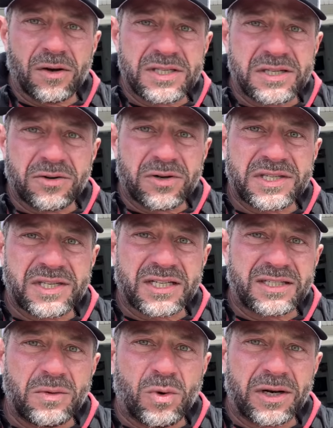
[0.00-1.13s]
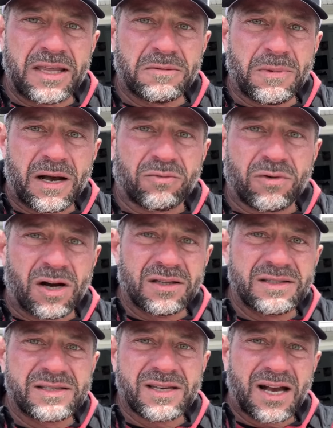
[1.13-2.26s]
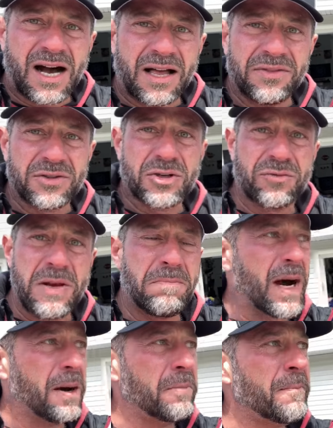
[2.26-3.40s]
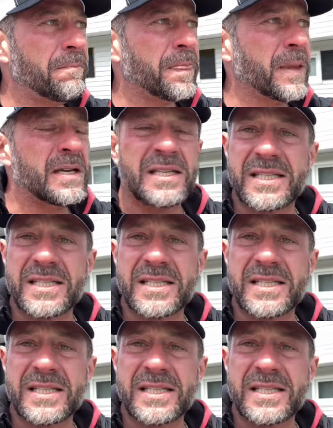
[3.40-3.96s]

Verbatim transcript: zero to sixty one eighth mile runs on the Street Bob.